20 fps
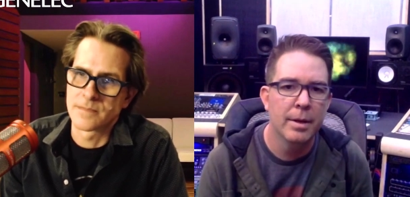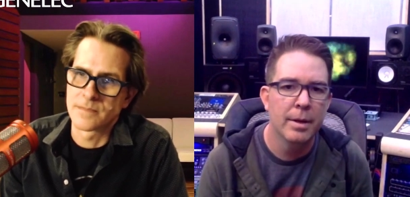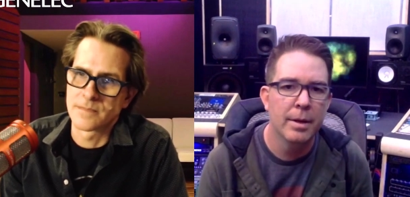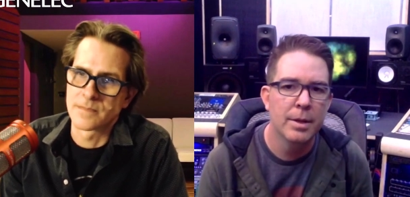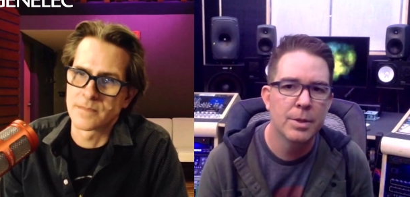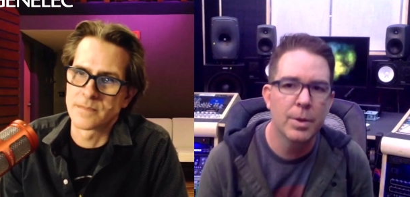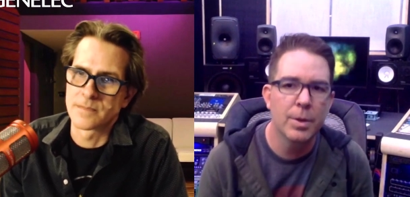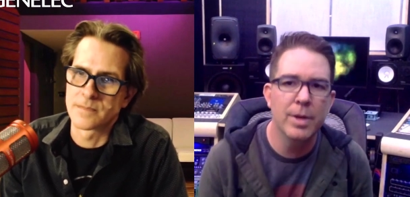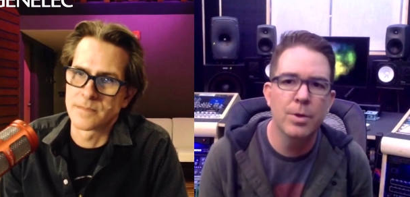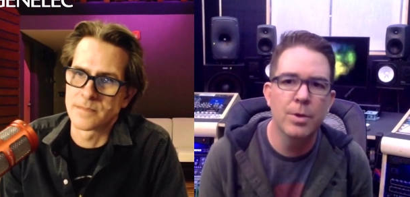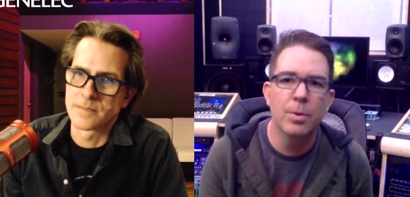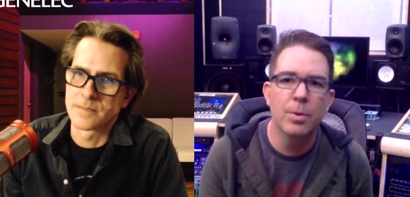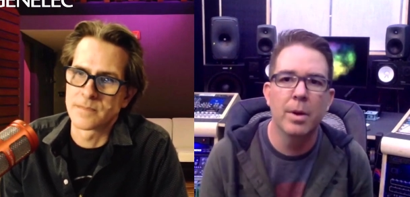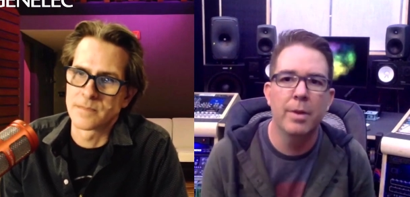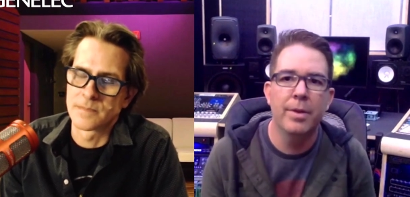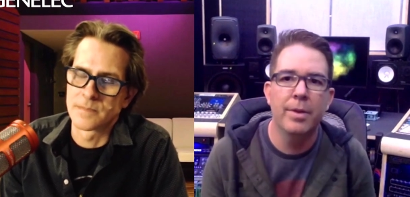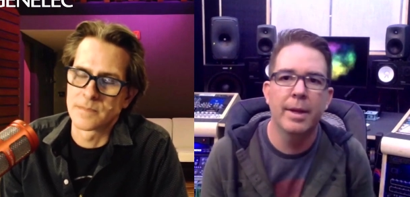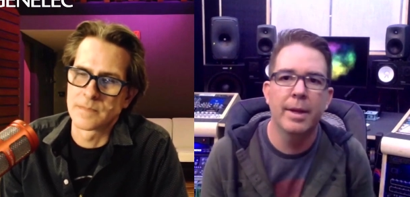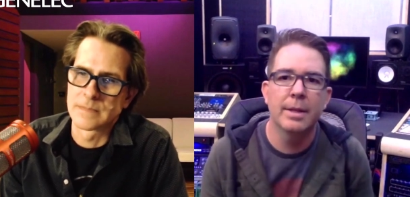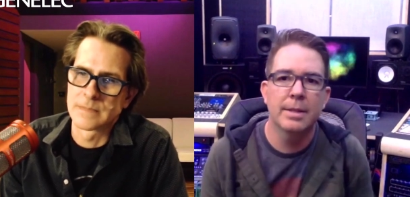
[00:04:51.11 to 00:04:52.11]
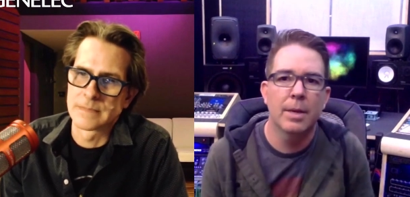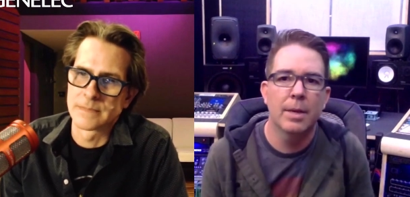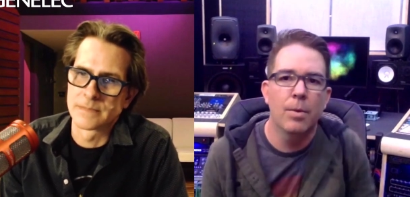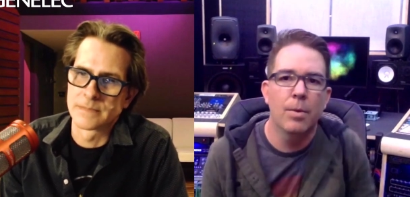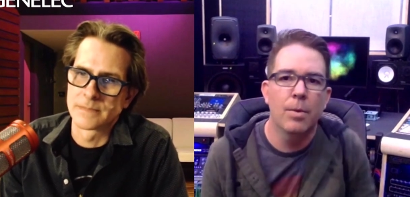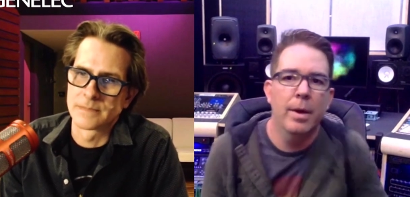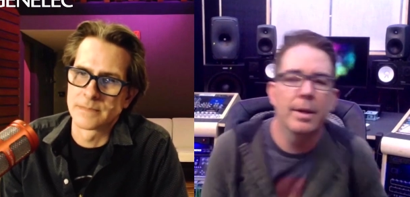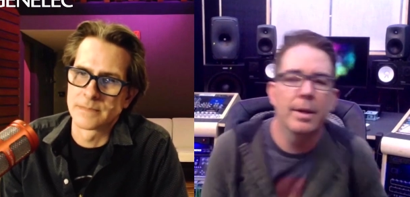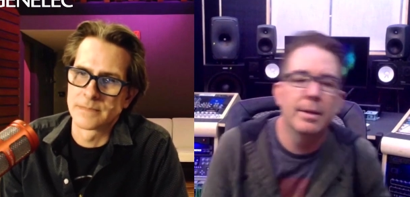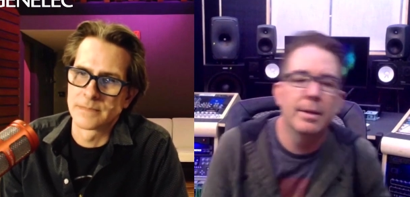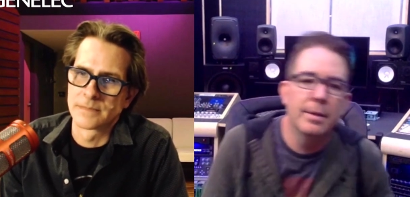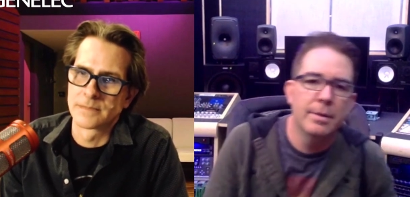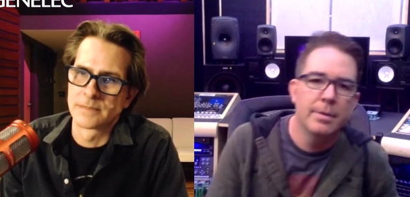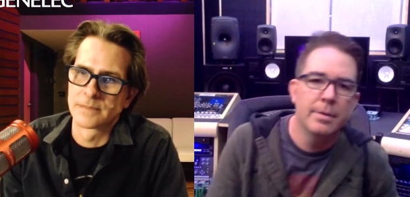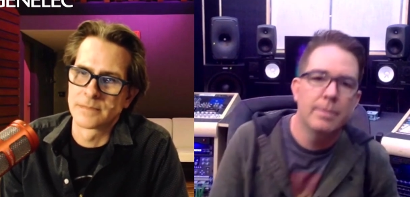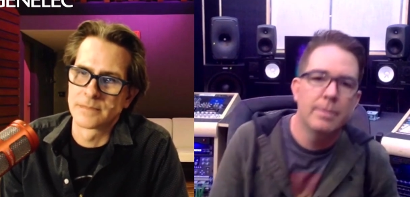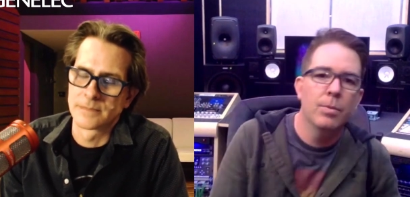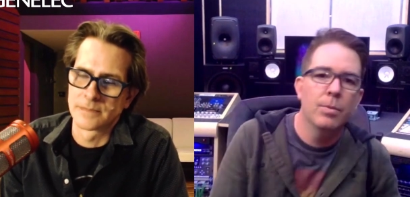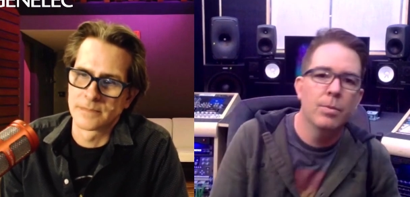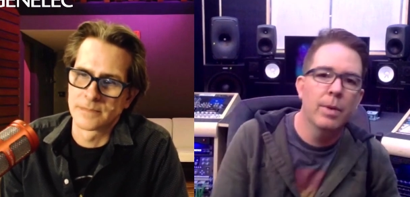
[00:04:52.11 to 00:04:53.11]
Speaker 1: So I knew what things I wanted
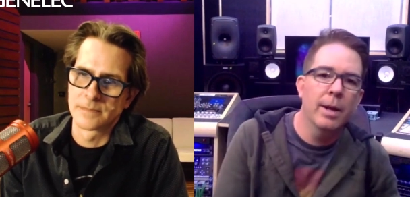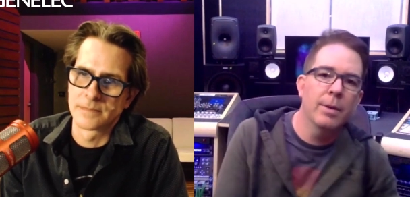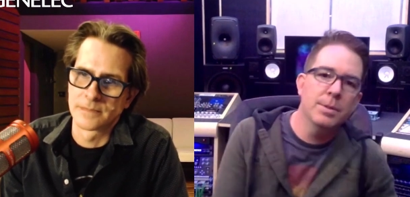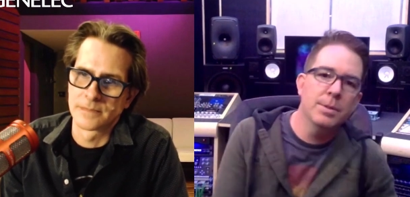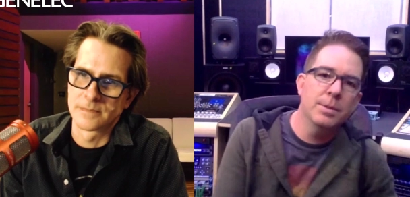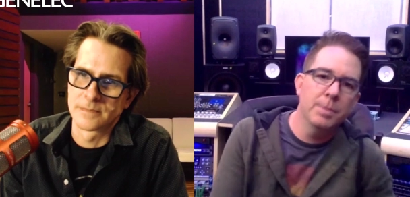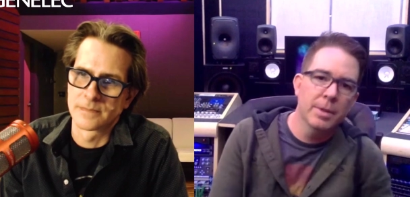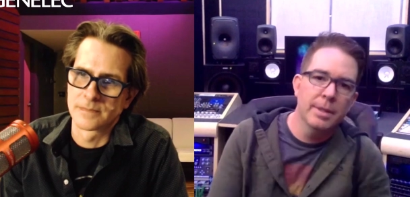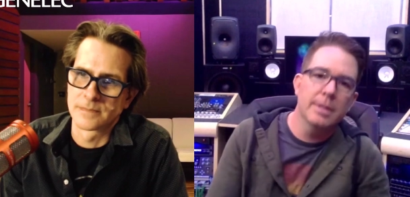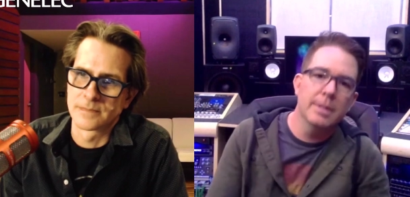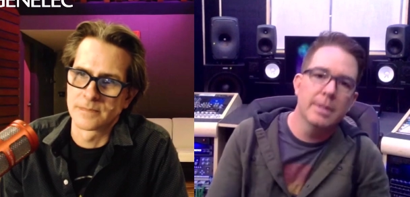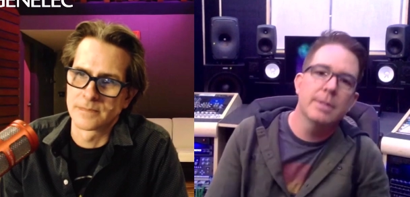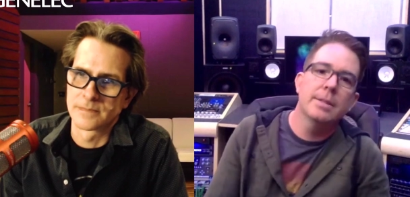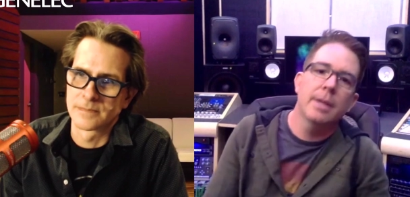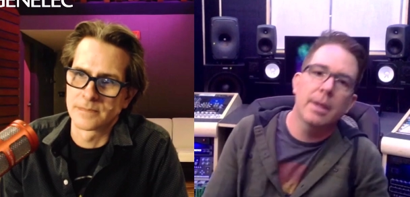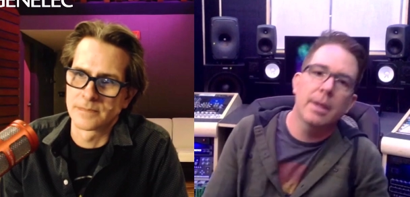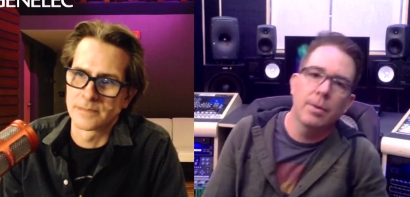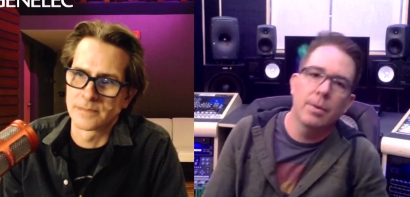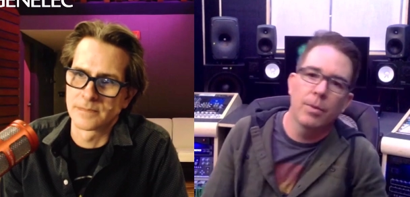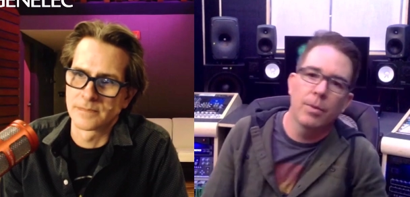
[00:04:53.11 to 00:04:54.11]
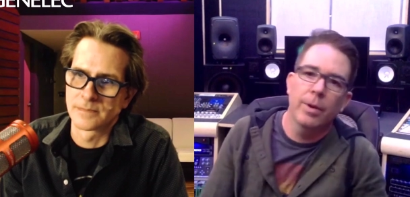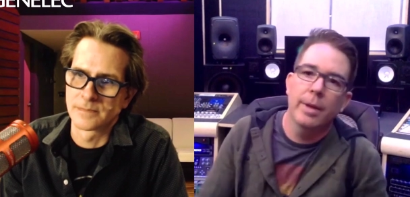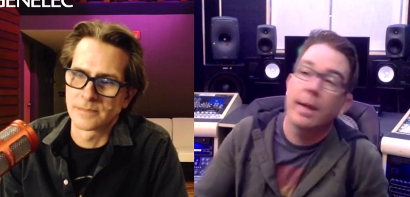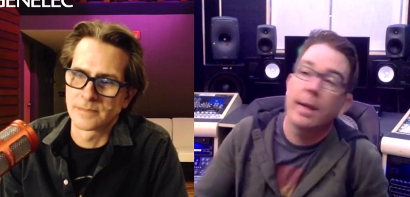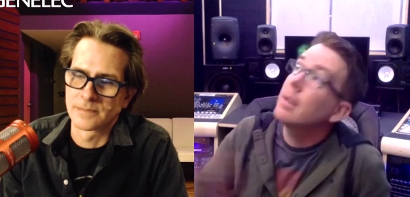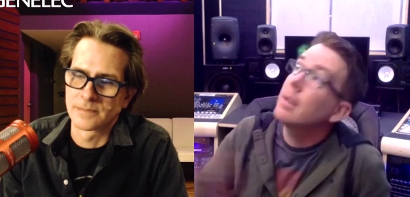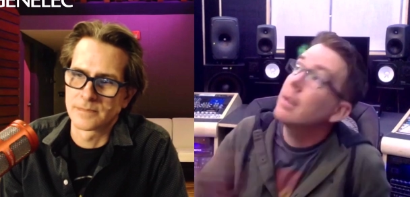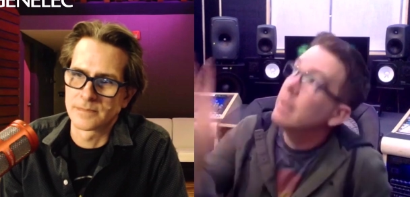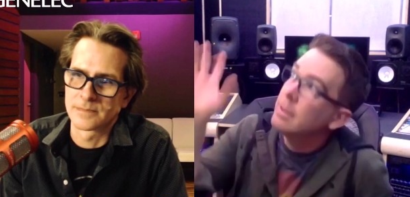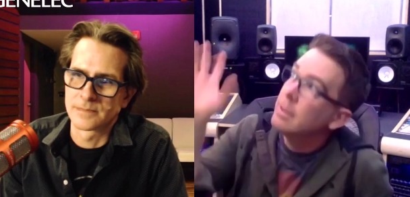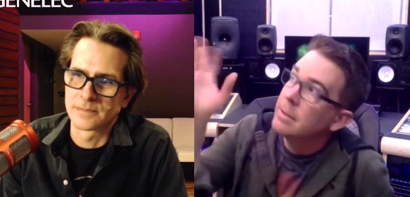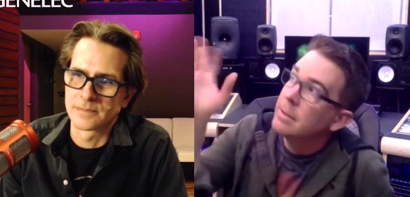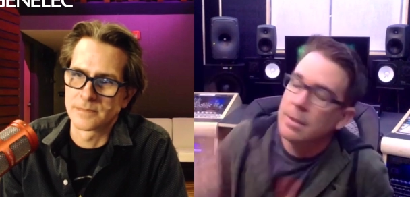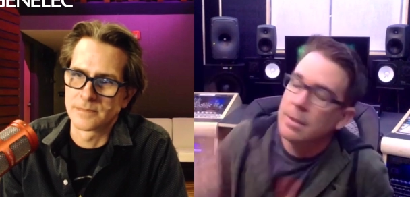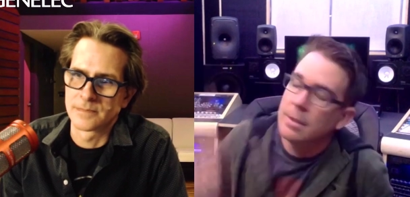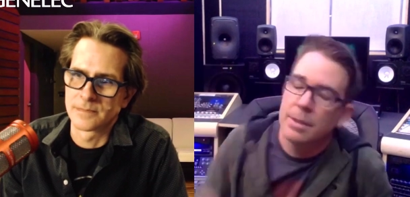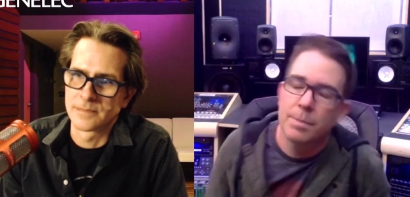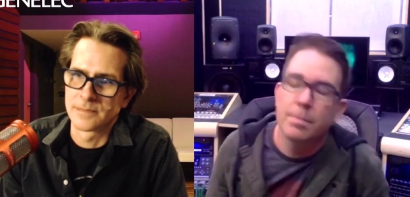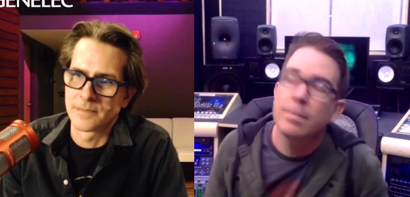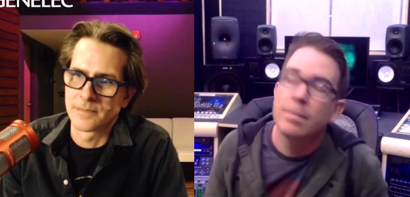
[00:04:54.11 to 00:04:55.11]
when I was building the second one. Like this,
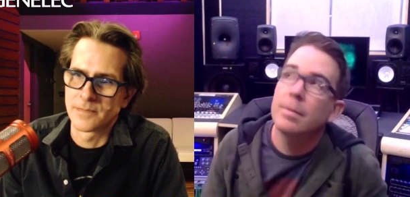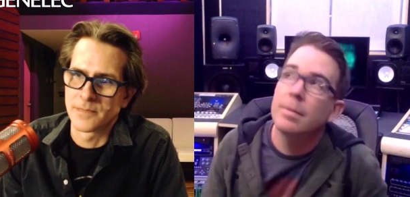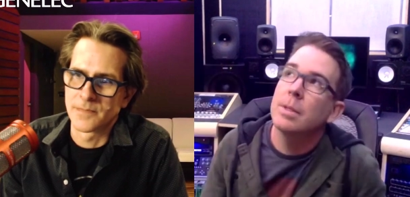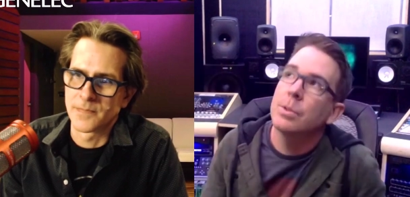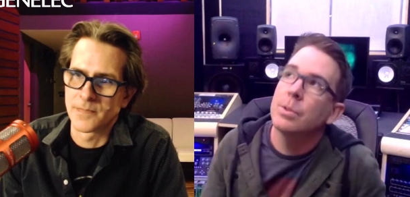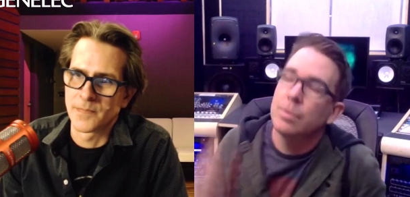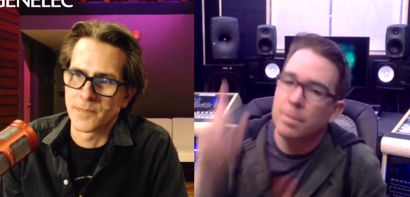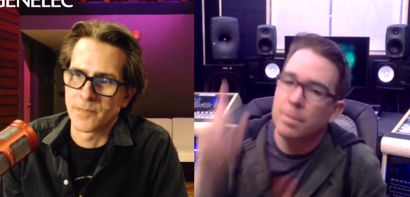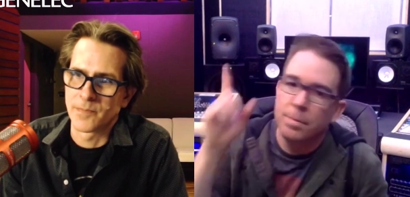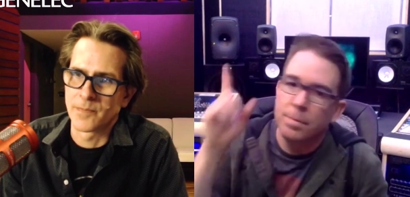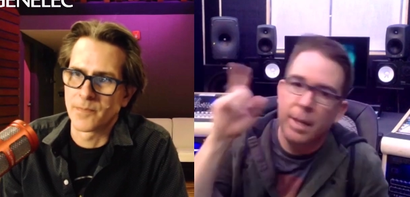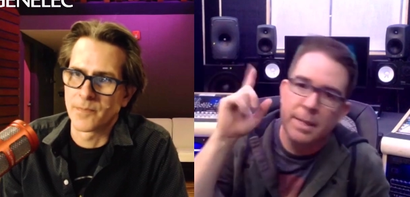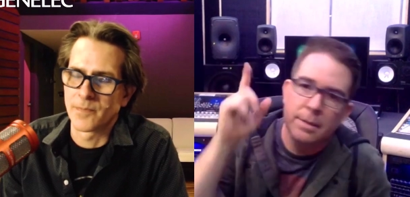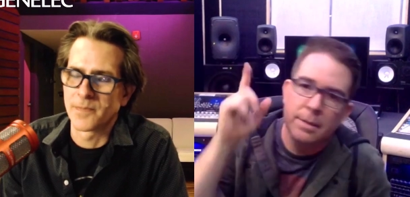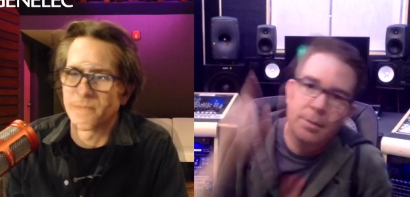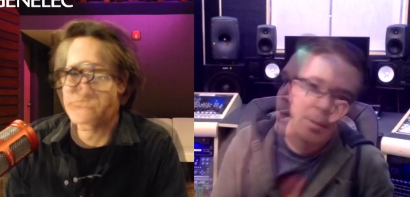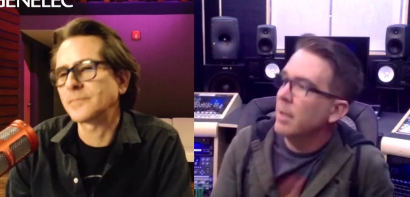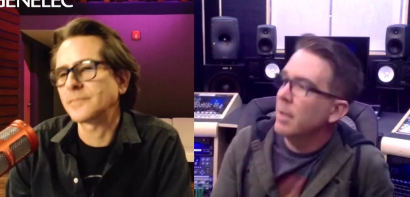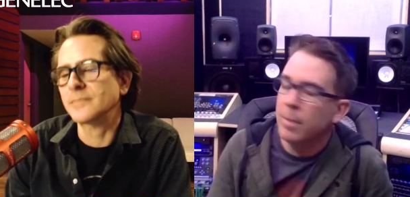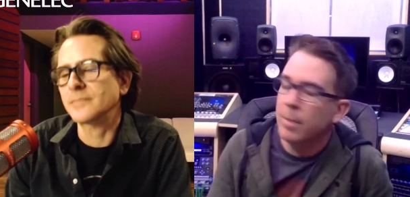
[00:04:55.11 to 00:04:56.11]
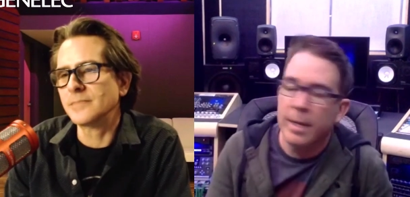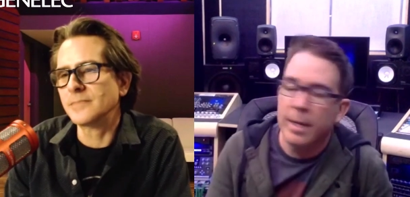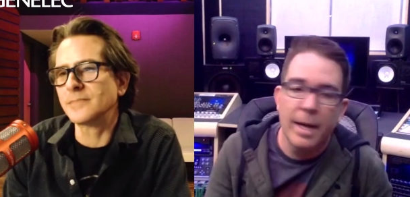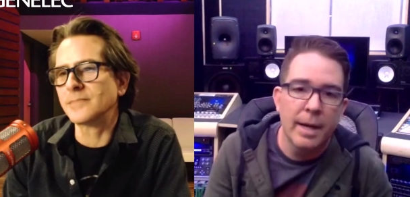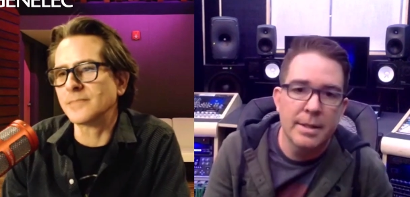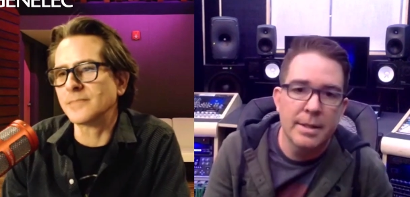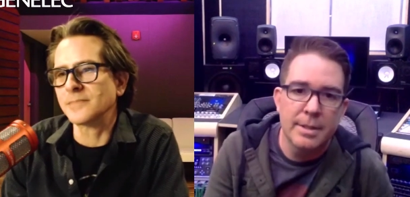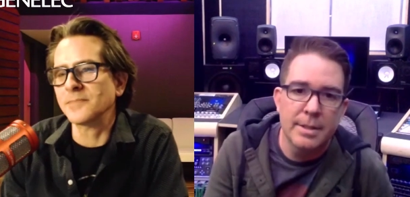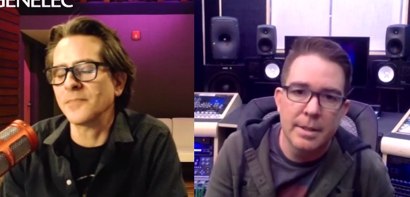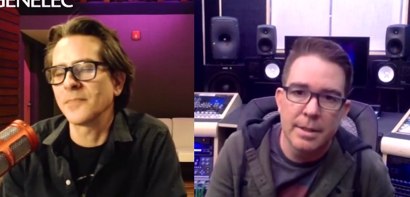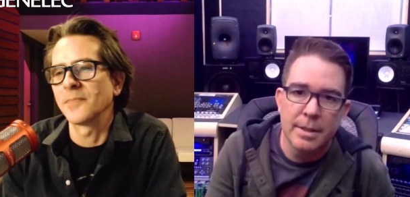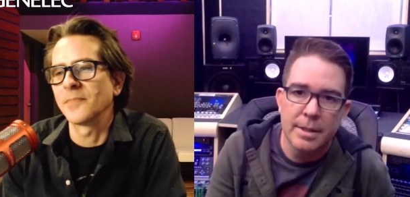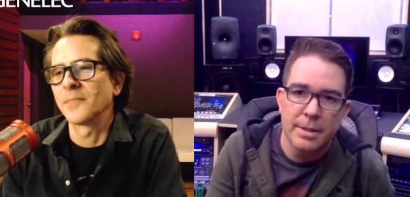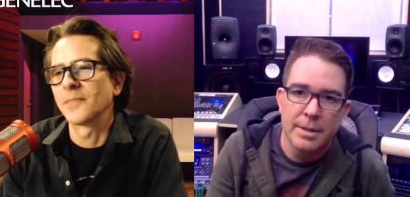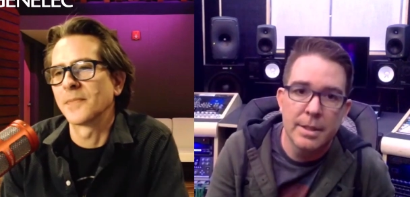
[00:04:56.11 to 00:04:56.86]
this, this has pretty high ceilings in